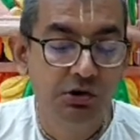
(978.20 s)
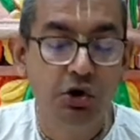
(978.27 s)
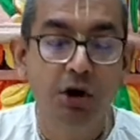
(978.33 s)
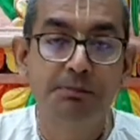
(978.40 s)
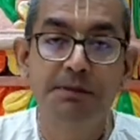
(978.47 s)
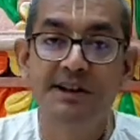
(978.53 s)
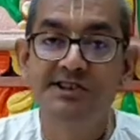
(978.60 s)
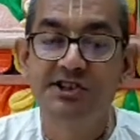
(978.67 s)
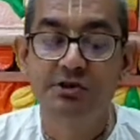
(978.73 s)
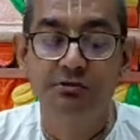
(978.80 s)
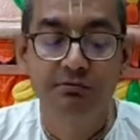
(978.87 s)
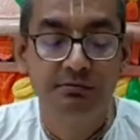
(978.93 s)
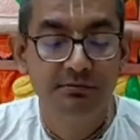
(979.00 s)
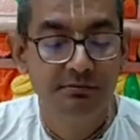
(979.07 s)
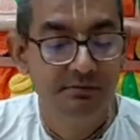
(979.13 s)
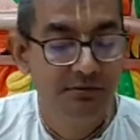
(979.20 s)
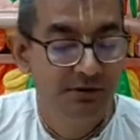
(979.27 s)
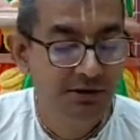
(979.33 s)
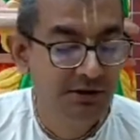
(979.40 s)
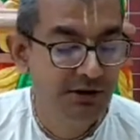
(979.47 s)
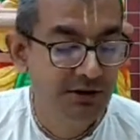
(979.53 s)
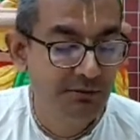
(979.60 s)
God bless you.
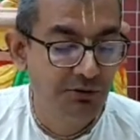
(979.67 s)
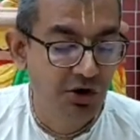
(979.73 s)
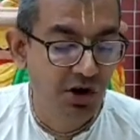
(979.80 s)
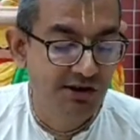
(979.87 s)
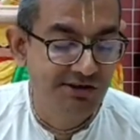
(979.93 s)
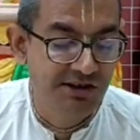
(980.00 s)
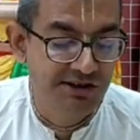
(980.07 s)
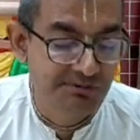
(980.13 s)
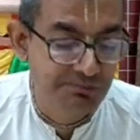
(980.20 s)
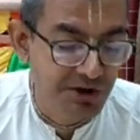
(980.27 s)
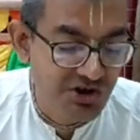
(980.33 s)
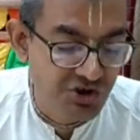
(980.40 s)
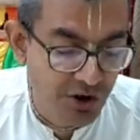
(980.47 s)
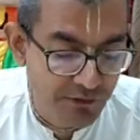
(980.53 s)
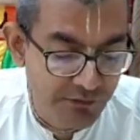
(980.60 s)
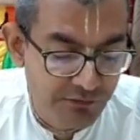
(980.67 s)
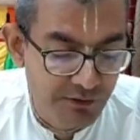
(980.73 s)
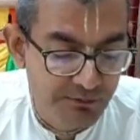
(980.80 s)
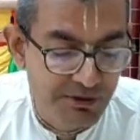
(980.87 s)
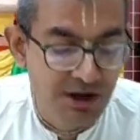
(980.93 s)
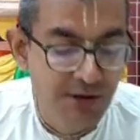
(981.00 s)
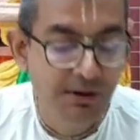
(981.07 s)
Because the speech of
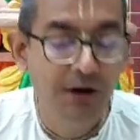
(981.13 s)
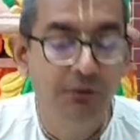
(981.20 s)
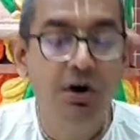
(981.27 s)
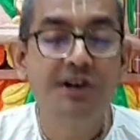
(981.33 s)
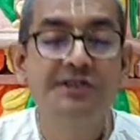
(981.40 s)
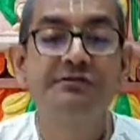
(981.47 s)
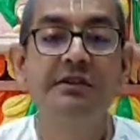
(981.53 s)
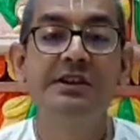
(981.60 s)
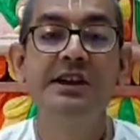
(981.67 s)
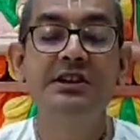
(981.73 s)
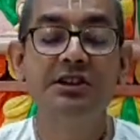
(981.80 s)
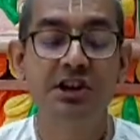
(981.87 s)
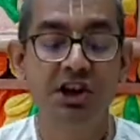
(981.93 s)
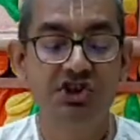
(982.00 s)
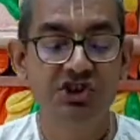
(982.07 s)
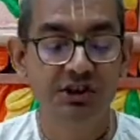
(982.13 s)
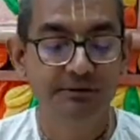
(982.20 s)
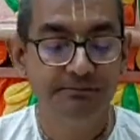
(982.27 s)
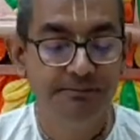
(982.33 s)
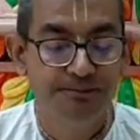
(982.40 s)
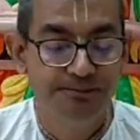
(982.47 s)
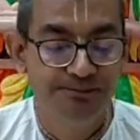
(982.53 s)
Bhima was very encouraging.